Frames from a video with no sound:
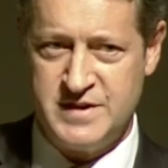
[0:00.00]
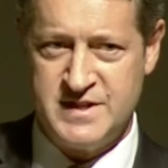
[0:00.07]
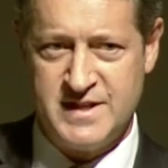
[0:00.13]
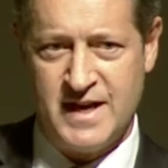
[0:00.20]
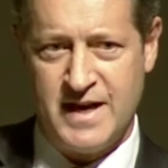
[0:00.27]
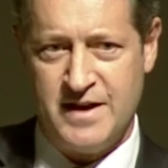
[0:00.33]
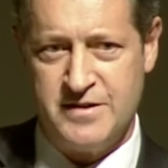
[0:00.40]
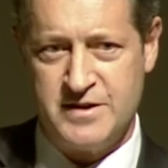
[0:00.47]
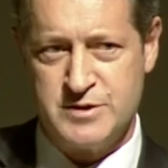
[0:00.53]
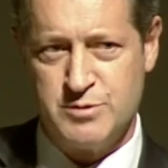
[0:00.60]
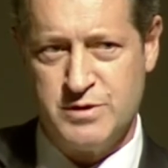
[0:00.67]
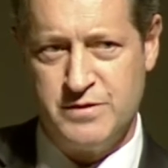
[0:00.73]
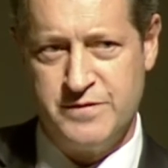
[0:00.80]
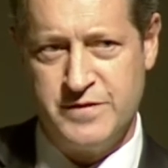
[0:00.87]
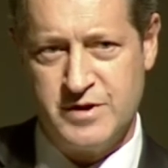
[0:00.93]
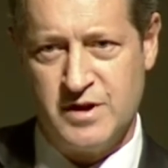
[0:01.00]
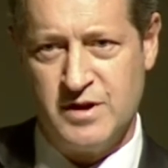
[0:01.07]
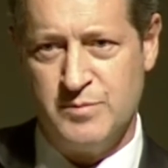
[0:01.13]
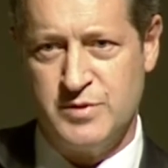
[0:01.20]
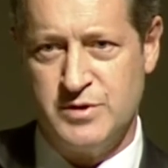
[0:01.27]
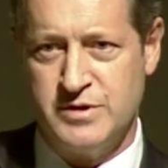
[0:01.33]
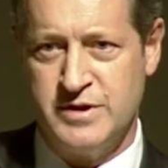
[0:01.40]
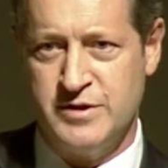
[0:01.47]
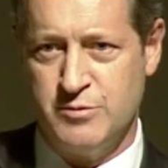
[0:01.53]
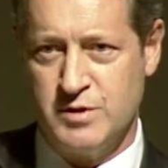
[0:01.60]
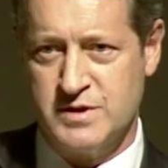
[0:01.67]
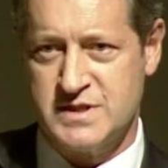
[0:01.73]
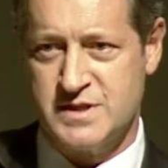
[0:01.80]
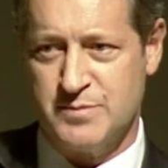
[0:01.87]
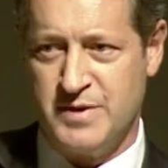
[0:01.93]
deny the 12-year-old boy who
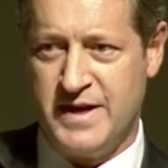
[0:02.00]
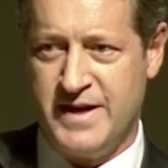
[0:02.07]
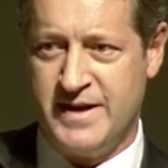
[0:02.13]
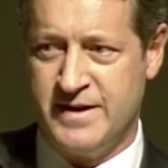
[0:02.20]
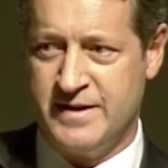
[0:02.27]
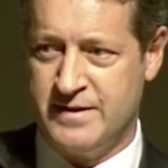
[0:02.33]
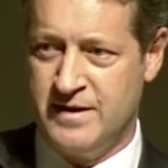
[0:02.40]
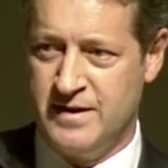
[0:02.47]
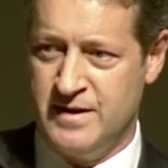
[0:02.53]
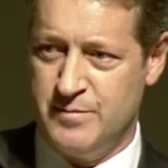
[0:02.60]
wants to play in